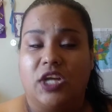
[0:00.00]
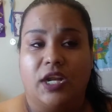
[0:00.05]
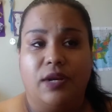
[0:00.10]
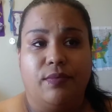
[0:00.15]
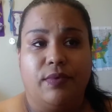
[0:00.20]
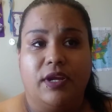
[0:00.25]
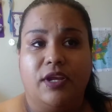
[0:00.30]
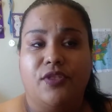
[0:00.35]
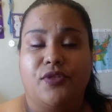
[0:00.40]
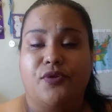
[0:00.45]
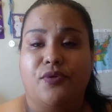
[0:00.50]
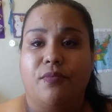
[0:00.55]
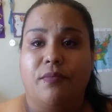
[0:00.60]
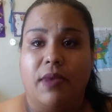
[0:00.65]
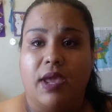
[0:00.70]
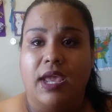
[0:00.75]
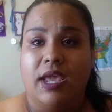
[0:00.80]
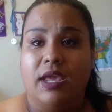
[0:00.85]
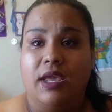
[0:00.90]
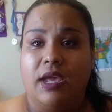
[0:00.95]
January through
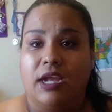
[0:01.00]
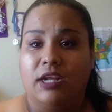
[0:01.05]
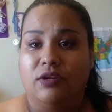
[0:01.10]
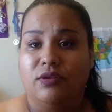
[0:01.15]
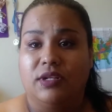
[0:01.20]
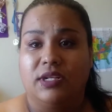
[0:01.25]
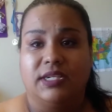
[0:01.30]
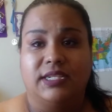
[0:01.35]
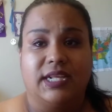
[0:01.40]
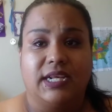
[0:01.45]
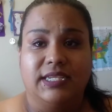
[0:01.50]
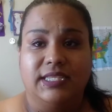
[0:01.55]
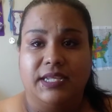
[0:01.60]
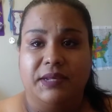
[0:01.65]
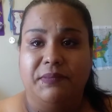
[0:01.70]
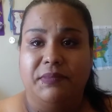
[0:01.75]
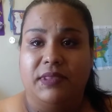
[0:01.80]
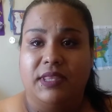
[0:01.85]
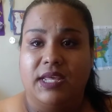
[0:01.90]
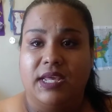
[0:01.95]
May. I do the exact
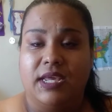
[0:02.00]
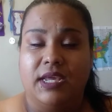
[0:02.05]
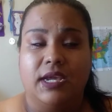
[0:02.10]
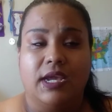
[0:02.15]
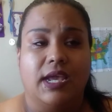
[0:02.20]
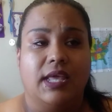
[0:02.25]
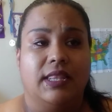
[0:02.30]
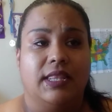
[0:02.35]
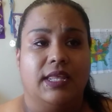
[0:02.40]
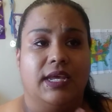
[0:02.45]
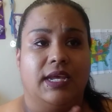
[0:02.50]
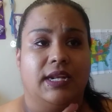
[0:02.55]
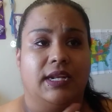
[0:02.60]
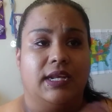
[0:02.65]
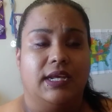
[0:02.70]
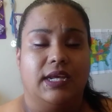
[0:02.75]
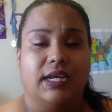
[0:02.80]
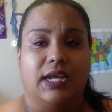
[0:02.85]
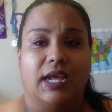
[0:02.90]
same thing, and then